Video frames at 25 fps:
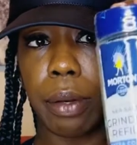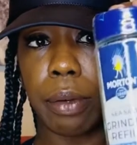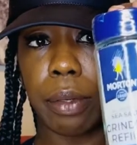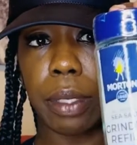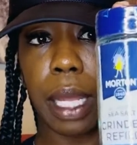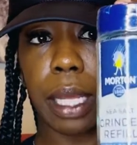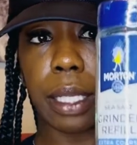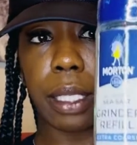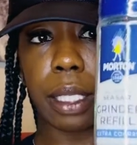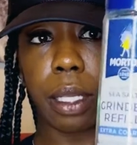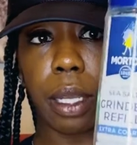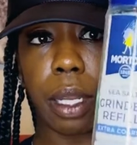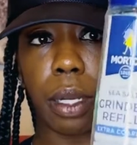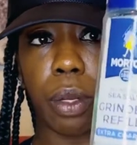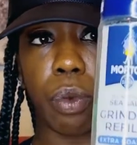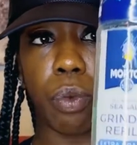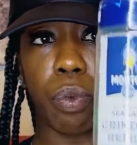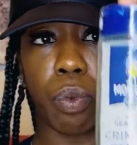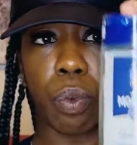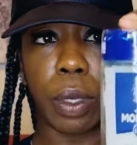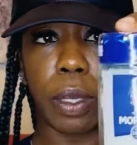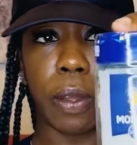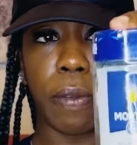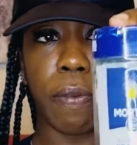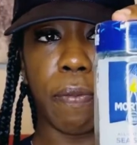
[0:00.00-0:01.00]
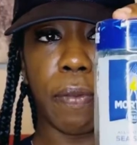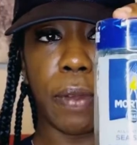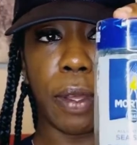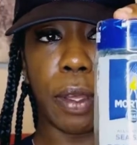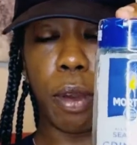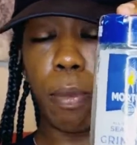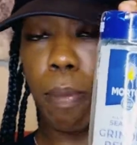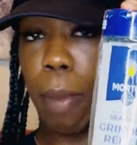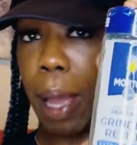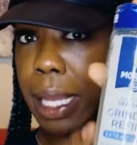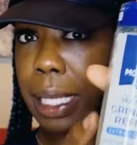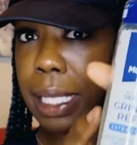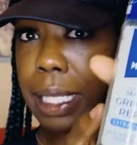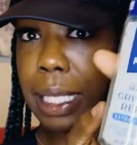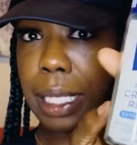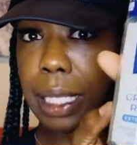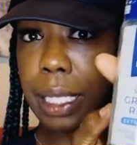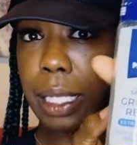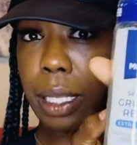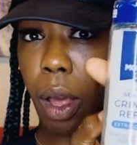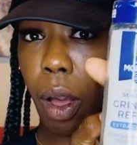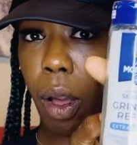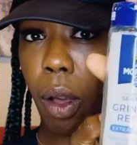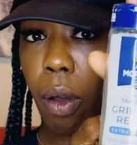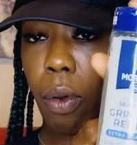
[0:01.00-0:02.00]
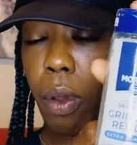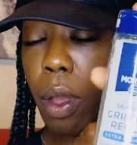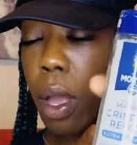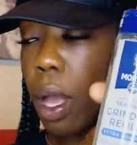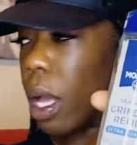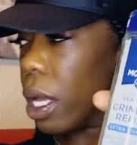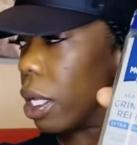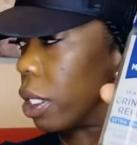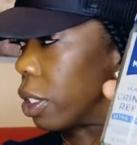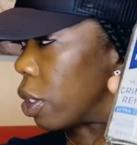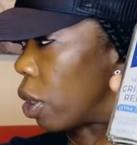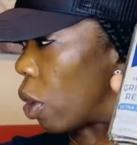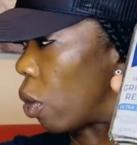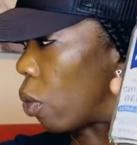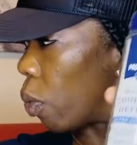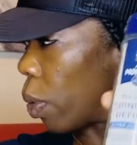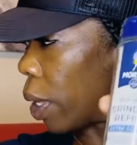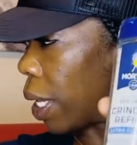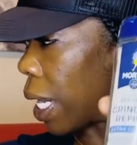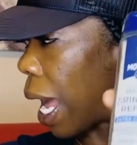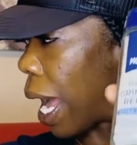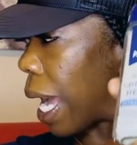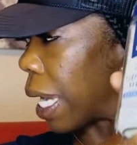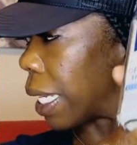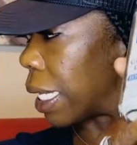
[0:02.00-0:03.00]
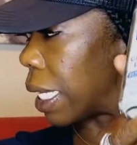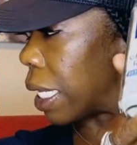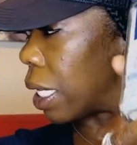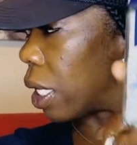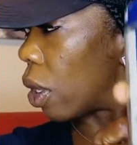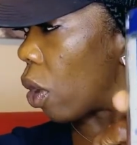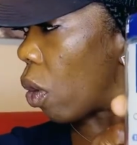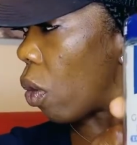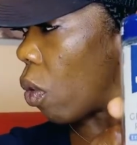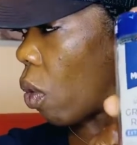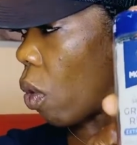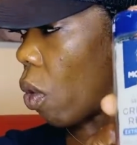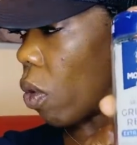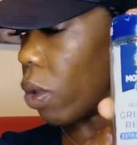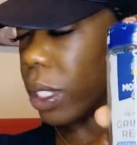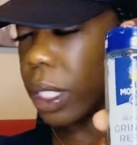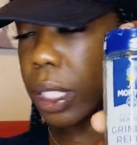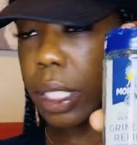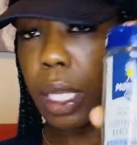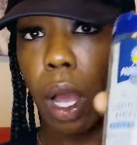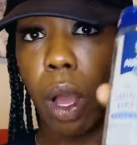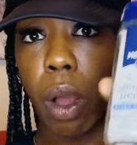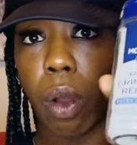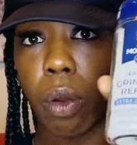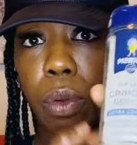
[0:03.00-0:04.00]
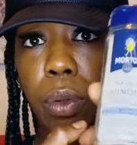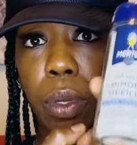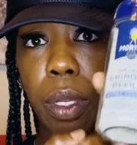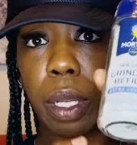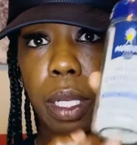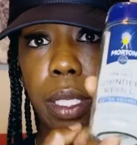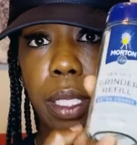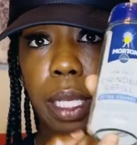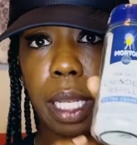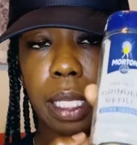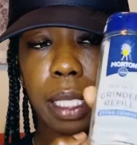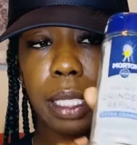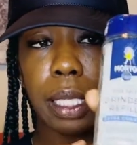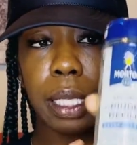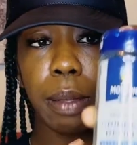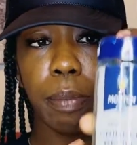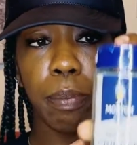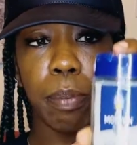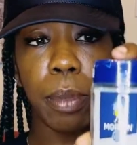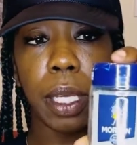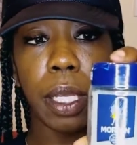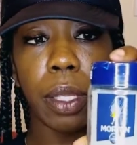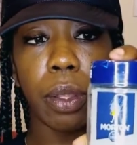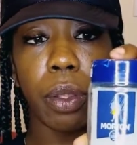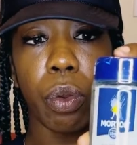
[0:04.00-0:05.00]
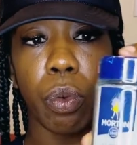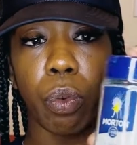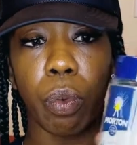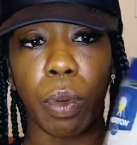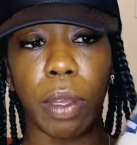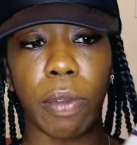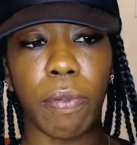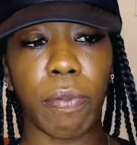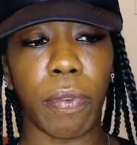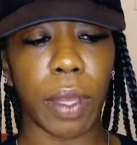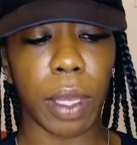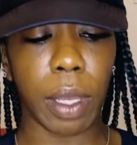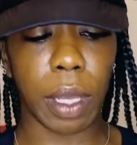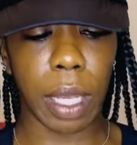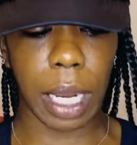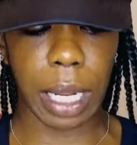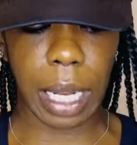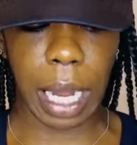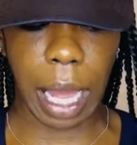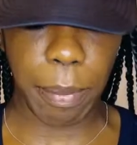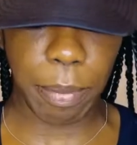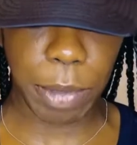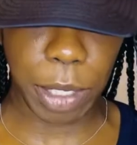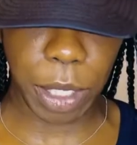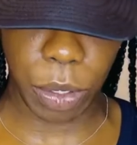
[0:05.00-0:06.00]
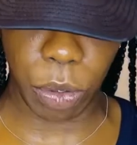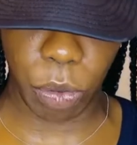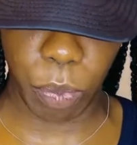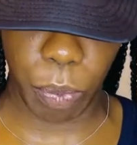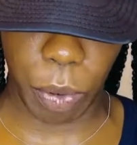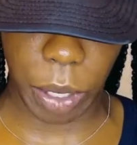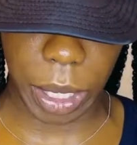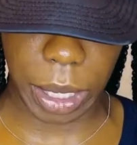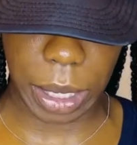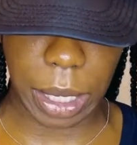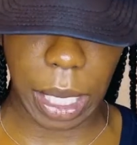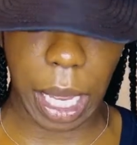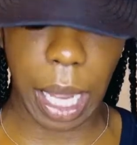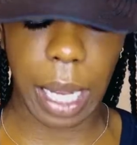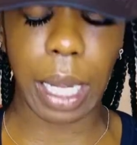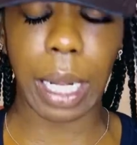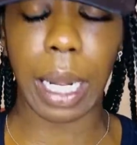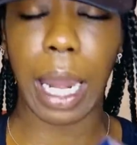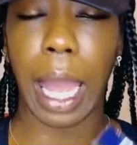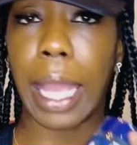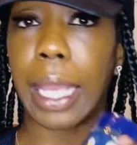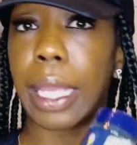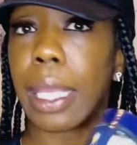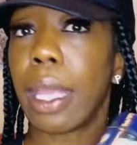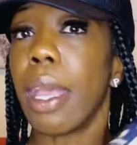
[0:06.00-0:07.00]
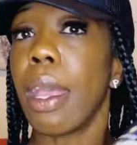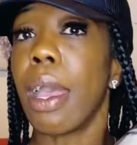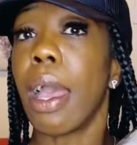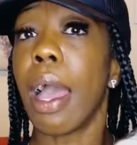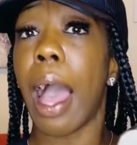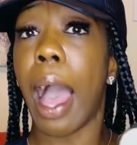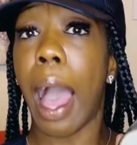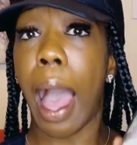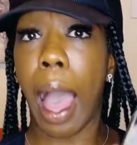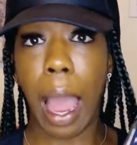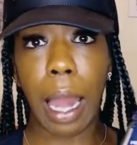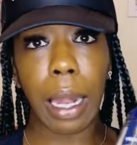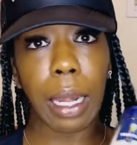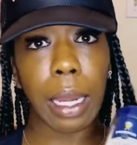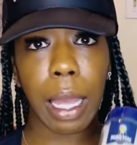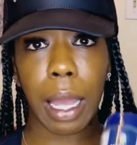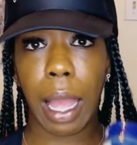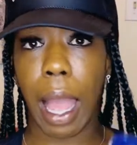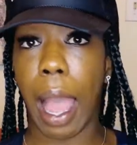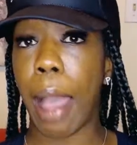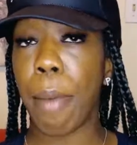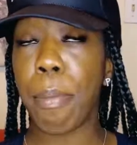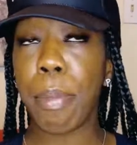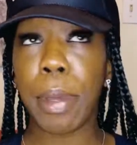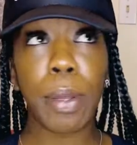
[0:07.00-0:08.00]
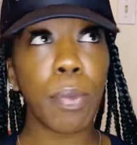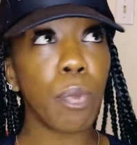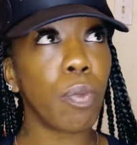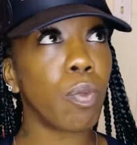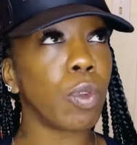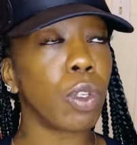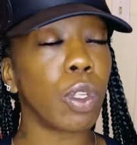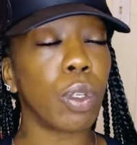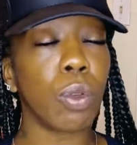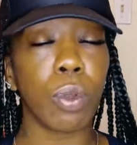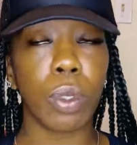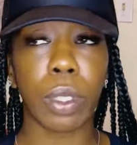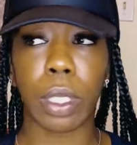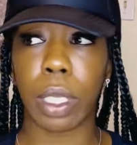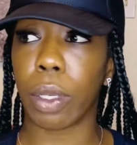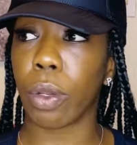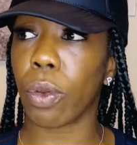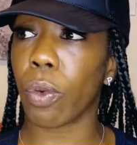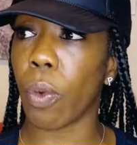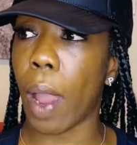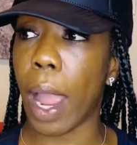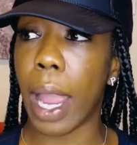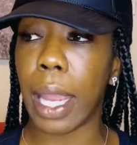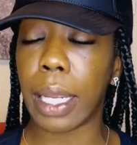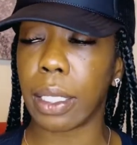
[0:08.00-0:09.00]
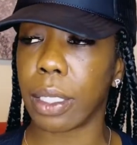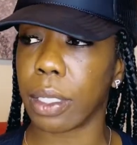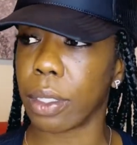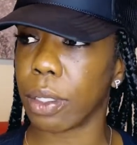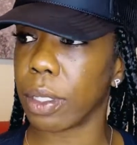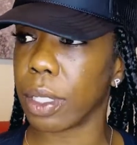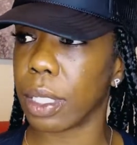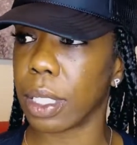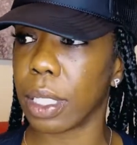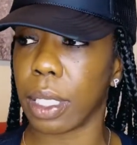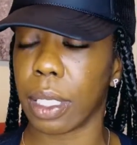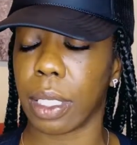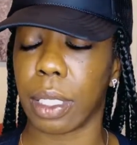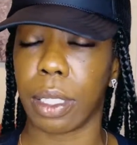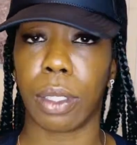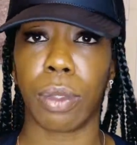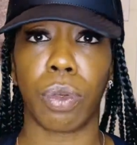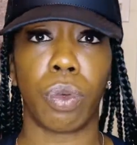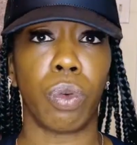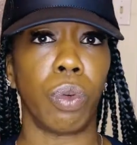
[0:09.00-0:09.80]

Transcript: that's gonna refill my sea salt. So when I get low on salt, they sent me the refill, and I'm super excited. Like I've been using grinders since